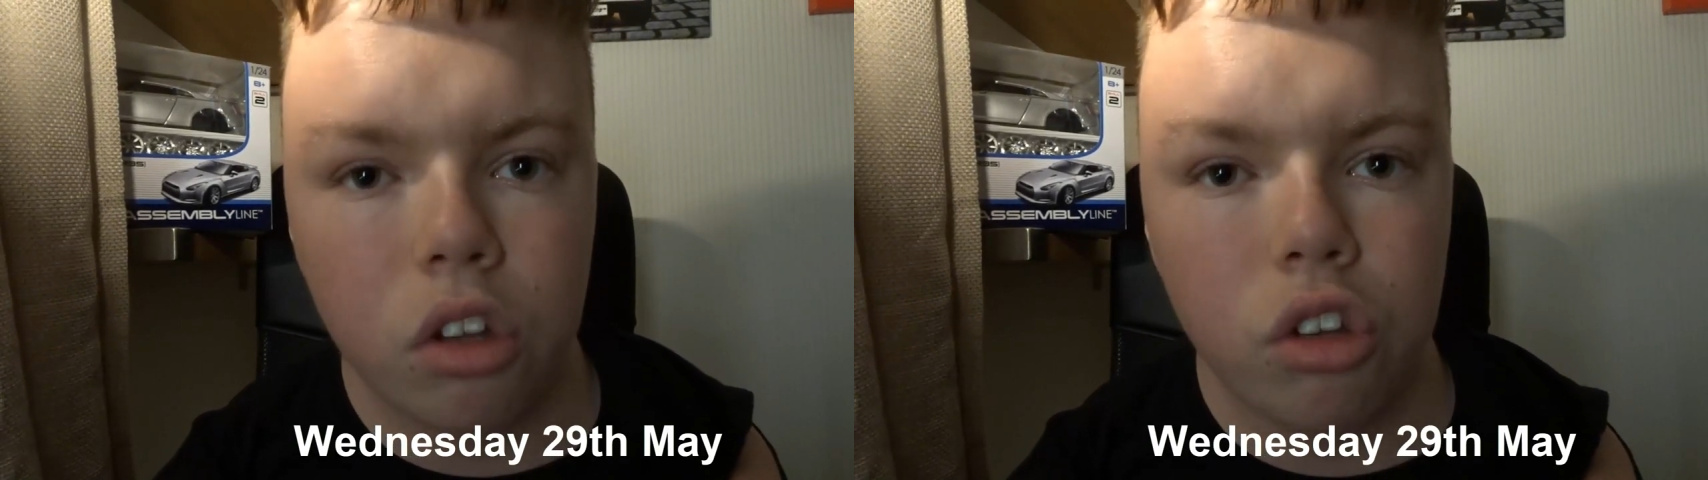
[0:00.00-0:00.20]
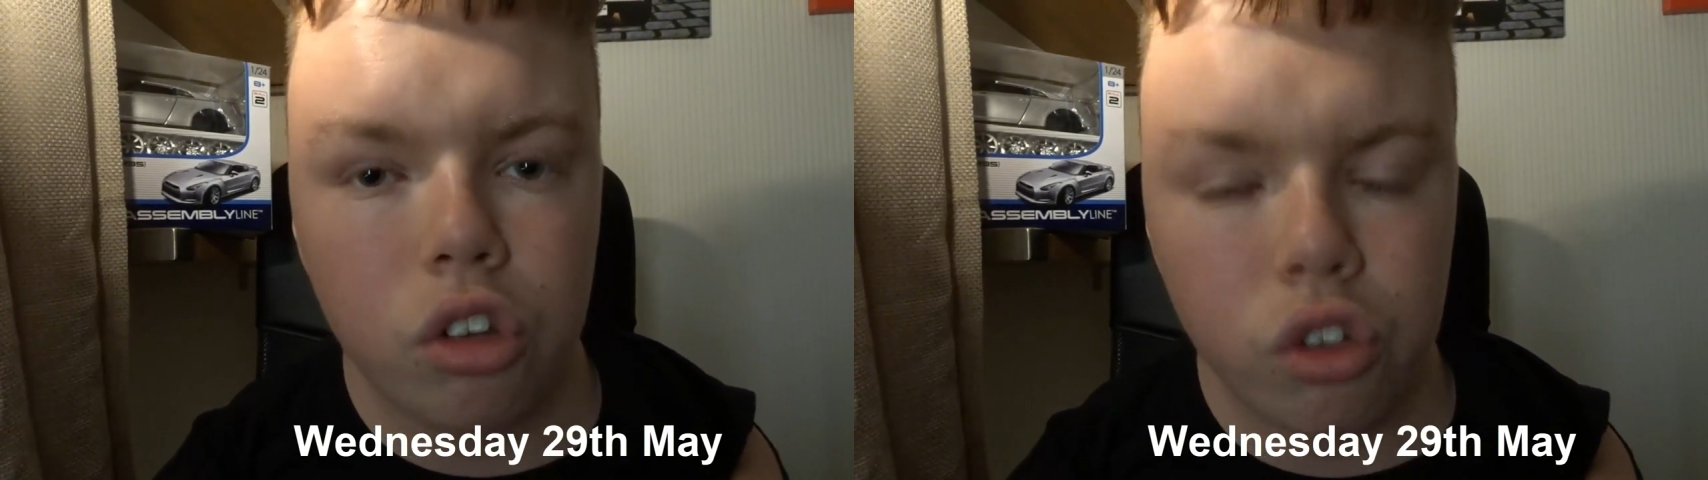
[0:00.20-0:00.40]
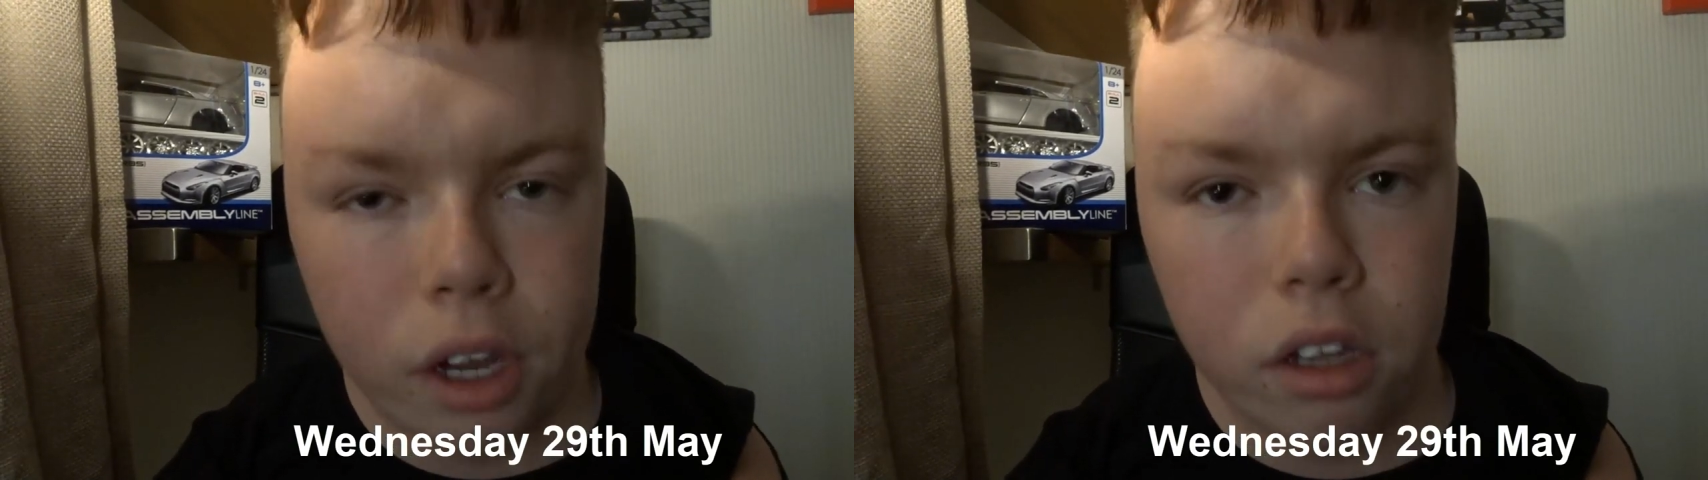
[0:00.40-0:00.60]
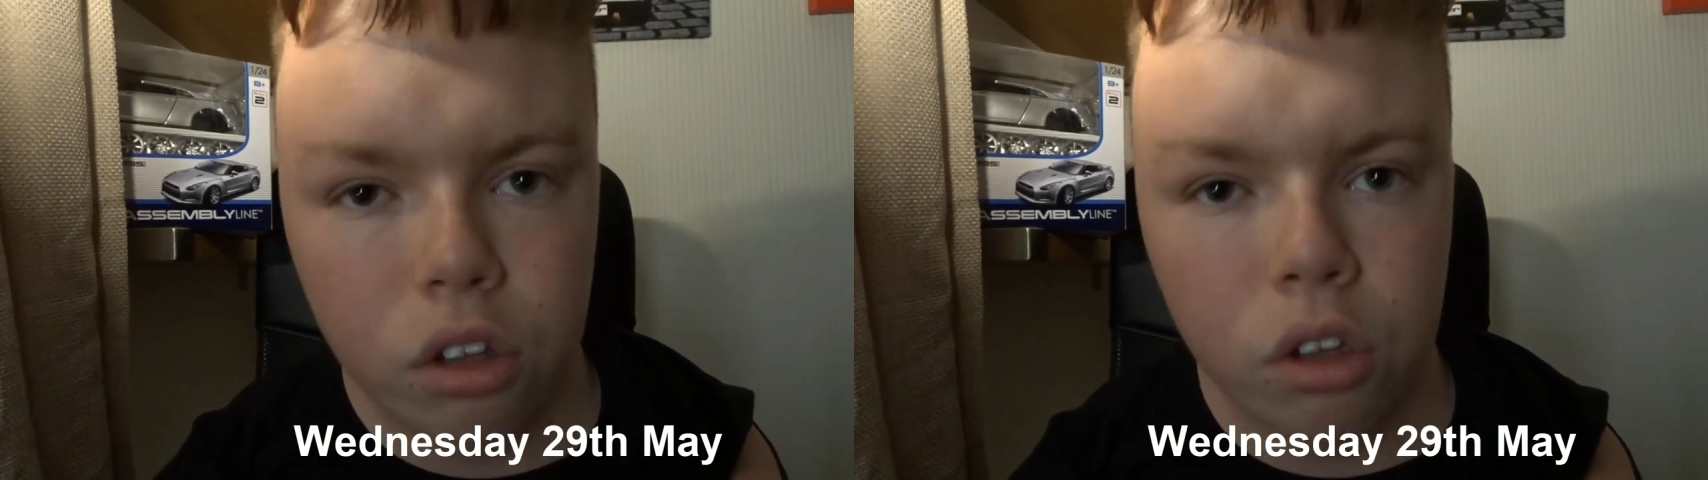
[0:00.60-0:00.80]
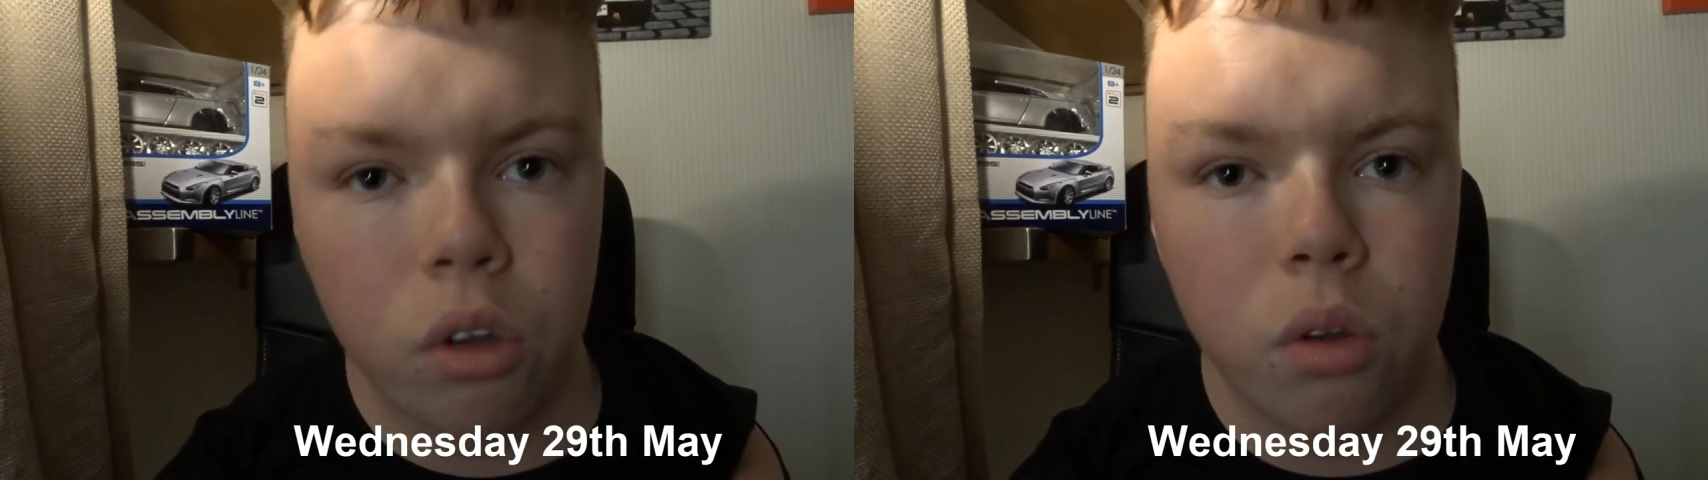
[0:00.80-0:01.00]
straight
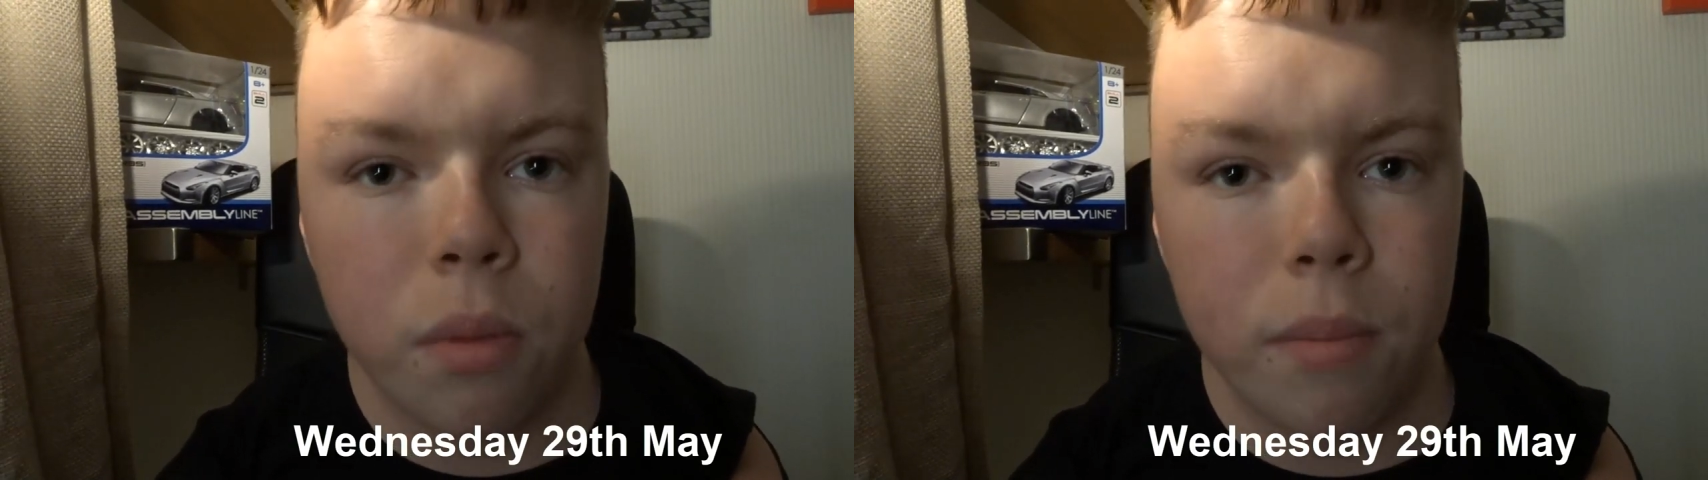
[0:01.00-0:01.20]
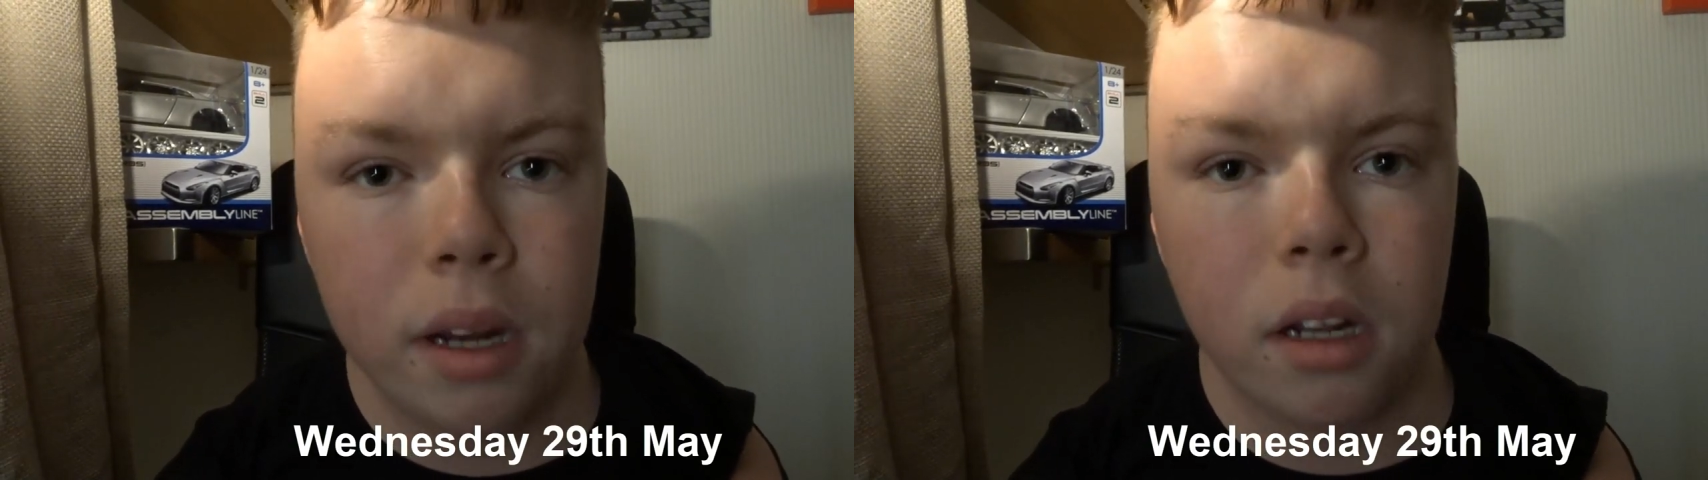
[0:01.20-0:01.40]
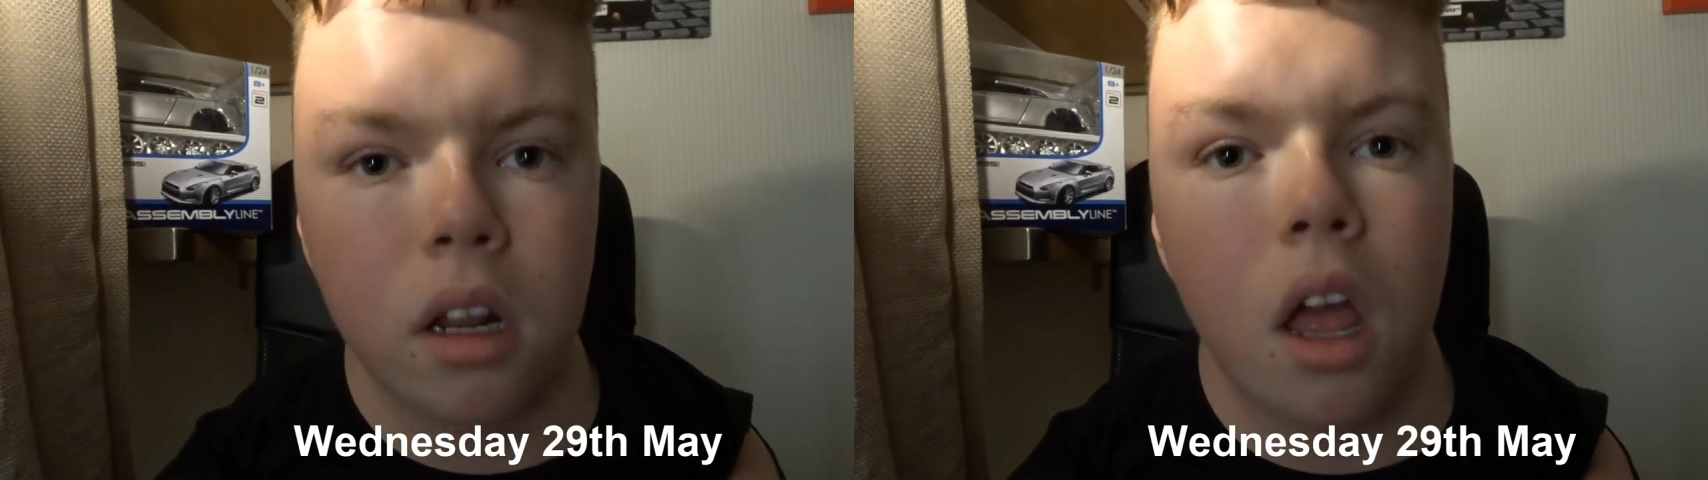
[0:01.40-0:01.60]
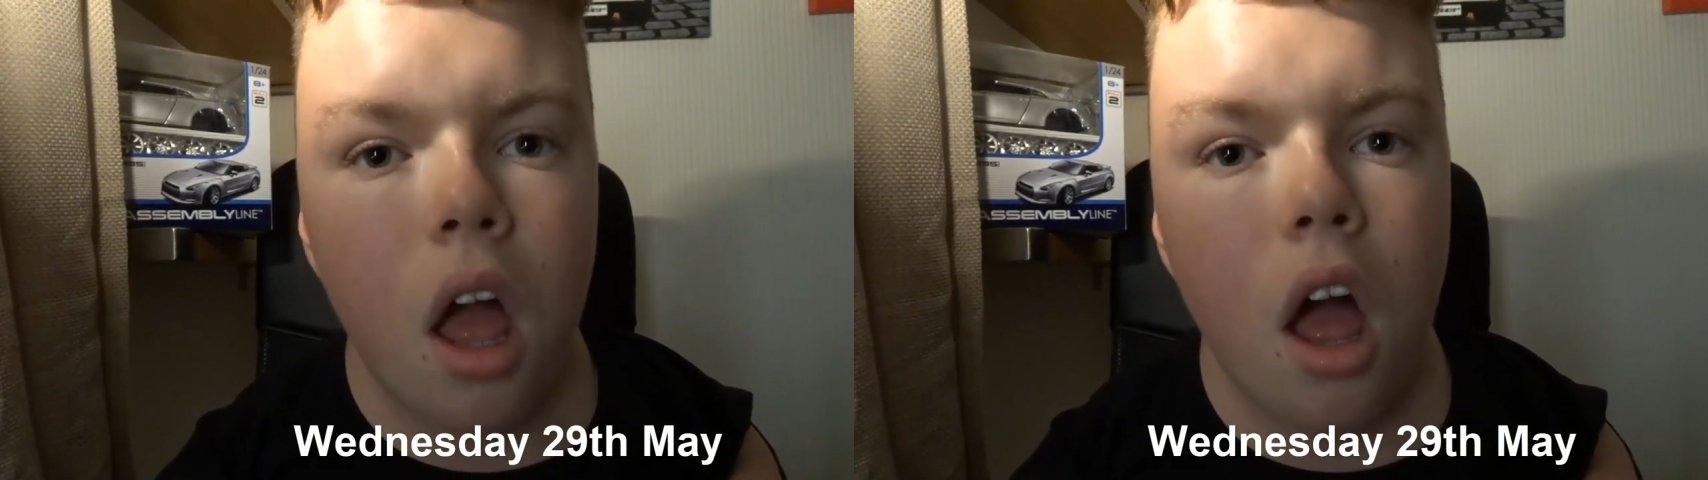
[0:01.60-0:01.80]
to Macmillan